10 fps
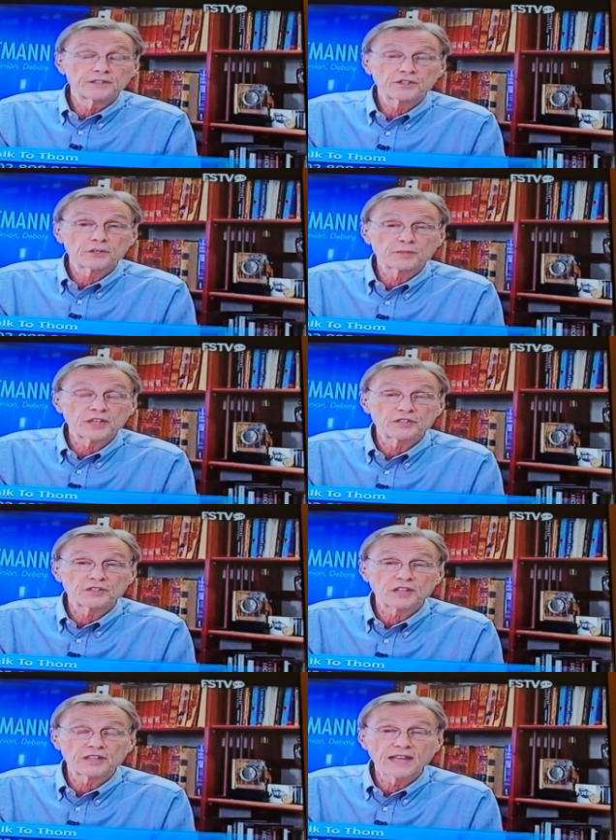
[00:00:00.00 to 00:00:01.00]
in
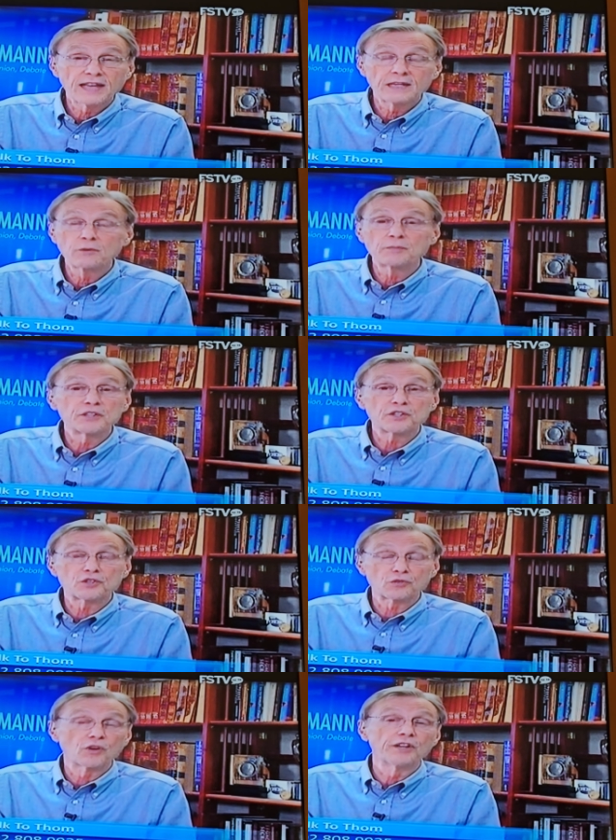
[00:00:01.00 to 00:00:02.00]
circumstances like that, he would be
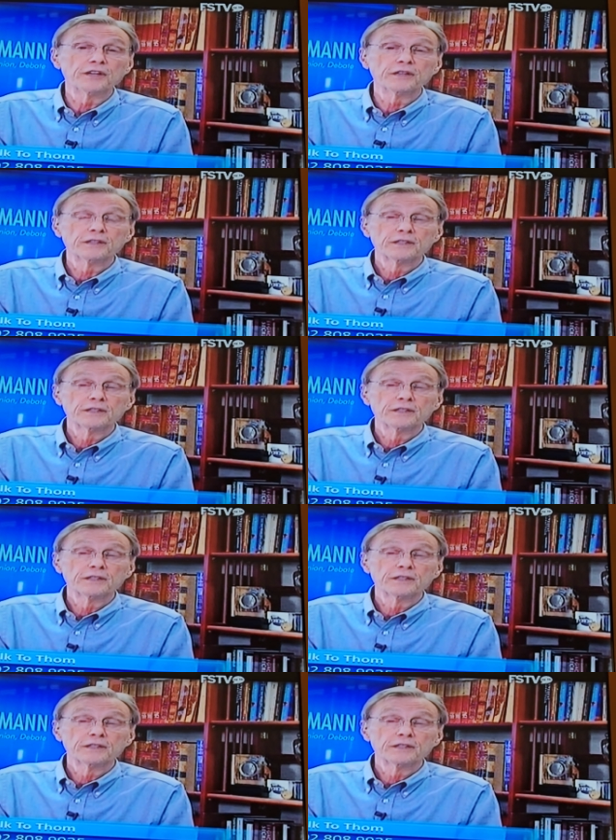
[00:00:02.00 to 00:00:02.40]
destroyed